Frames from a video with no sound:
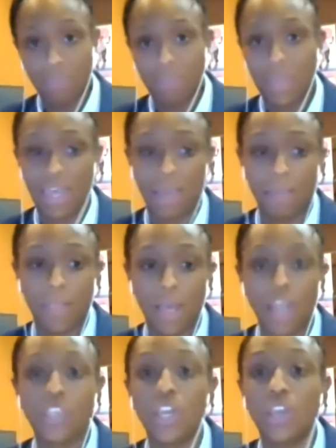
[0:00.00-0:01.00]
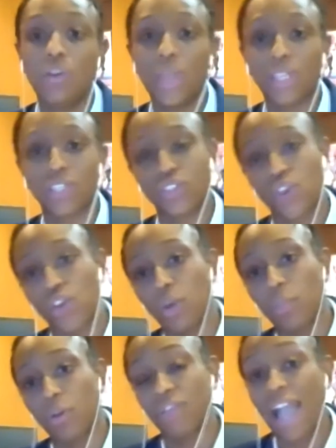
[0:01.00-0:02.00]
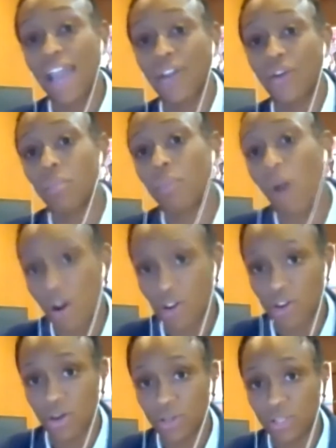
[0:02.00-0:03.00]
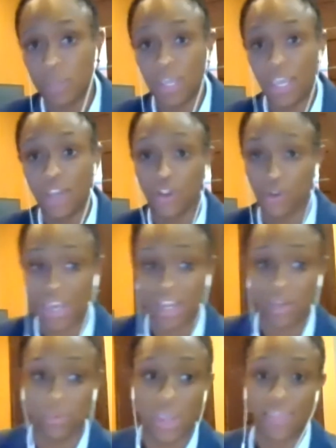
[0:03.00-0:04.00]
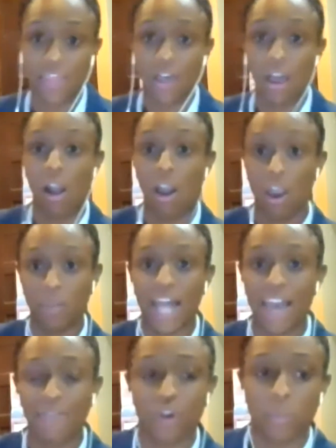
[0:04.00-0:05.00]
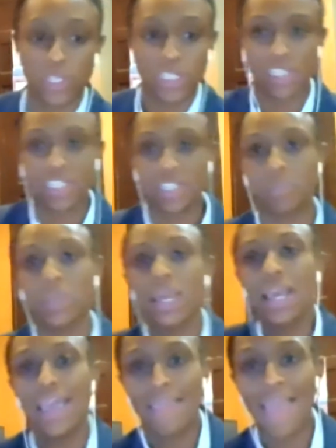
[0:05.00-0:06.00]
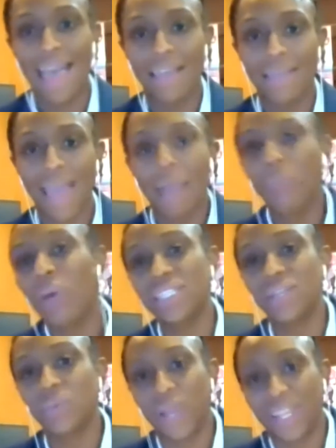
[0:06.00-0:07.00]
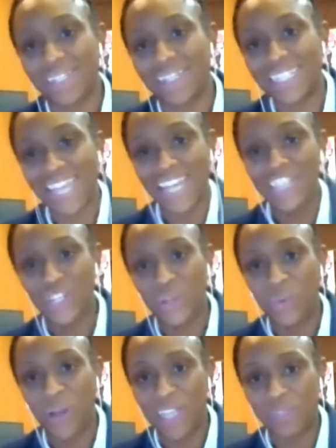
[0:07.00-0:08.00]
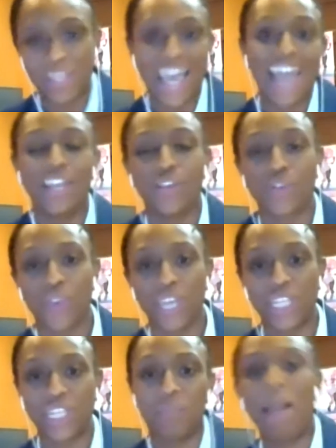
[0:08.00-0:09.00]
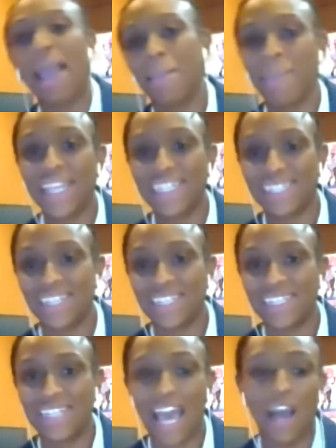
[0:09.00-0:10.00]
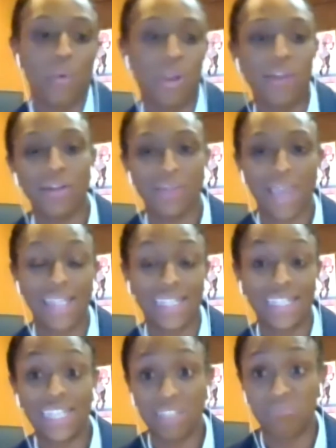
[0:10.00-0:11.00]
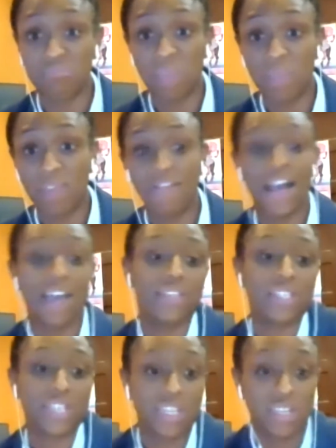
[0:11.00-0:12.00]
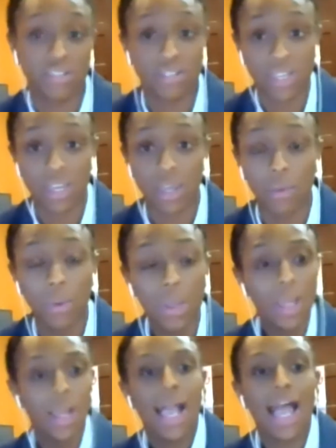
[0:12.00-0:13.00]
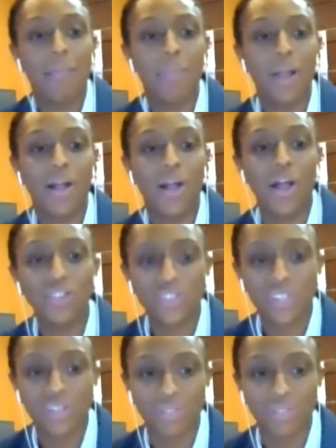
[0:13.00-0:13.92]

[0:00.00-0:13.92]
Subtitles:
a new external provider or partner to be integrated with our platform or system, that wasn't what its intention was, but that integration might make sense now, whereas it didn't maybe 5 to 10 years ago. Also,